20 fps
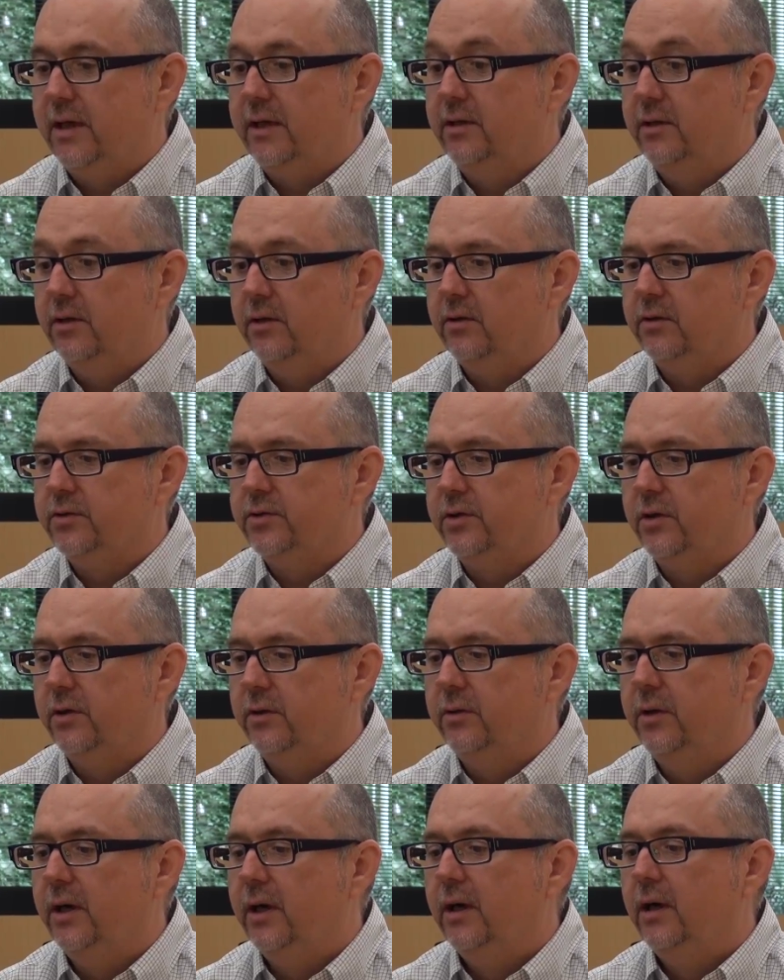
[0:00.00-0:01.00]
and he
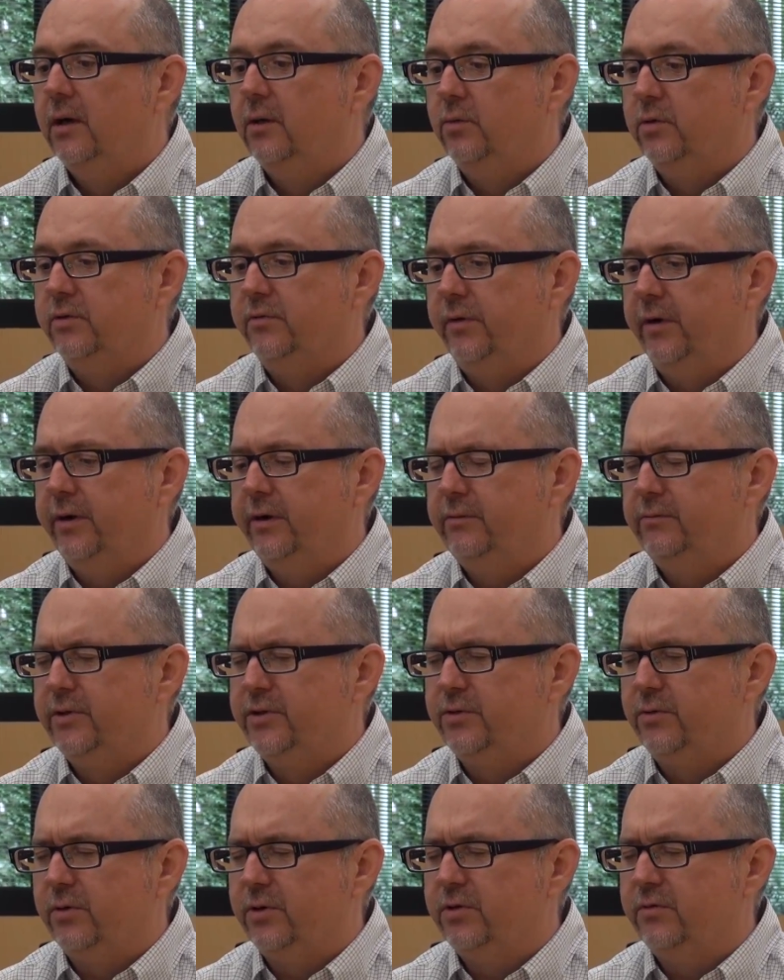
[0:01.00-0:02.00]
also was very
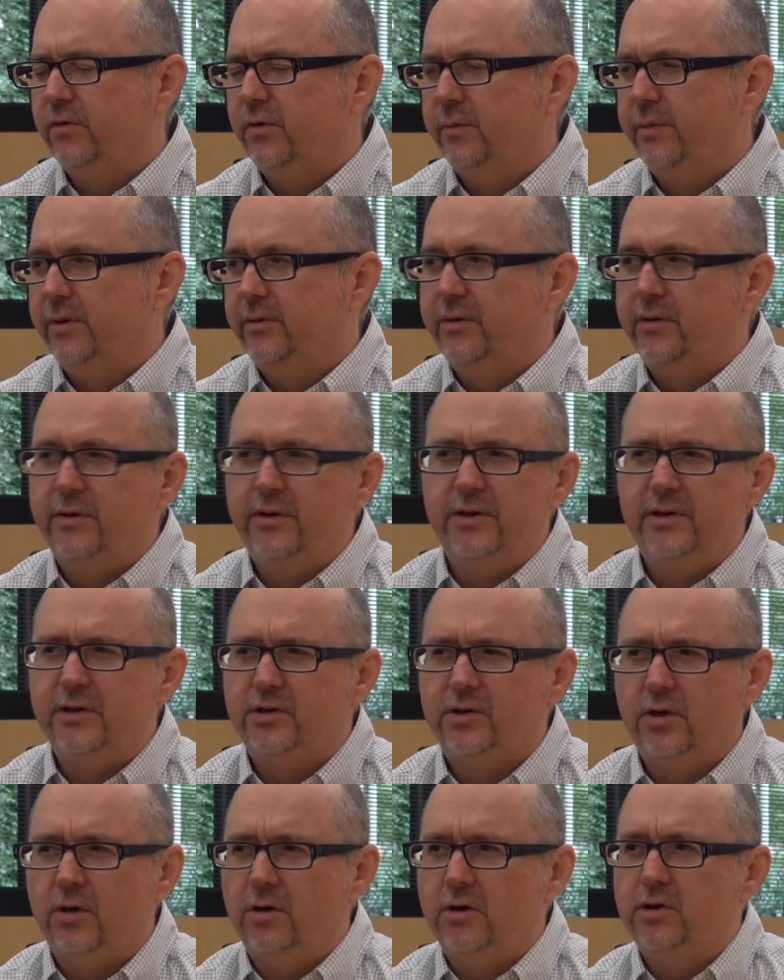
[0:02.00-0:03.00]
resourceful about
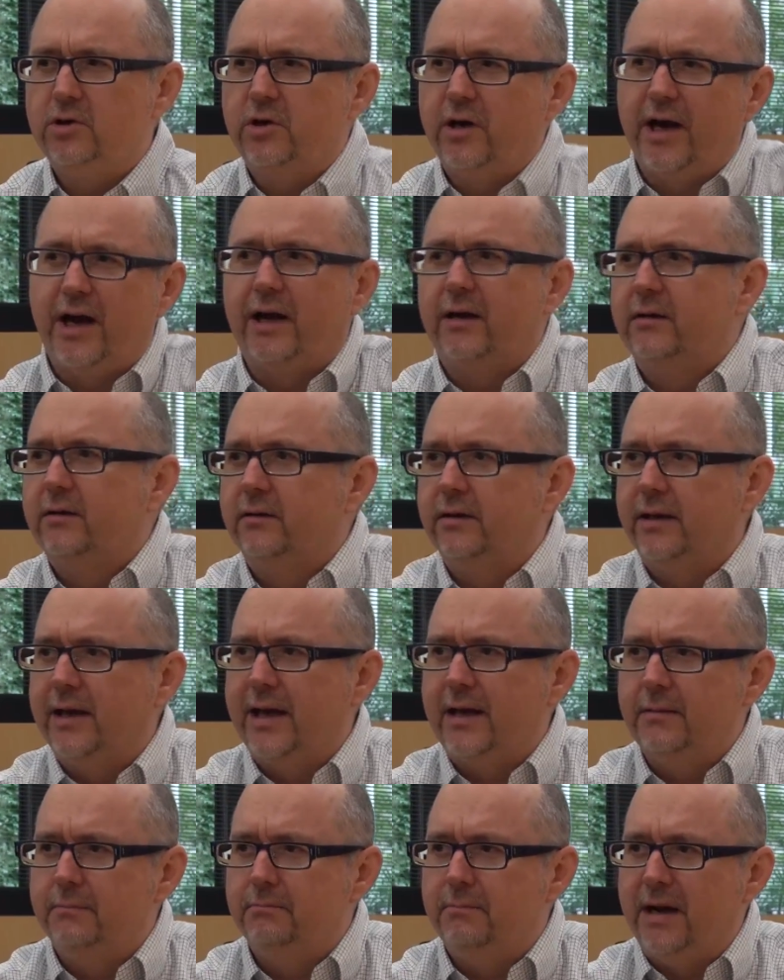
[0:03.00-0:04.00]
his contract that
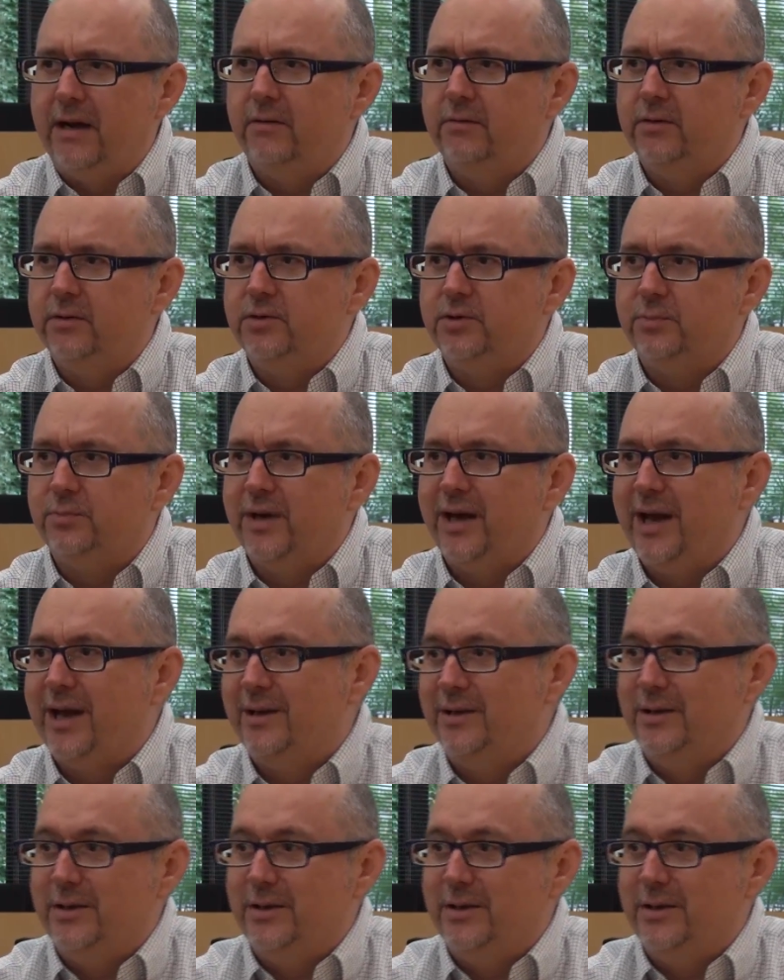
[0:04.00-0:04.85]
had him bound in Japan,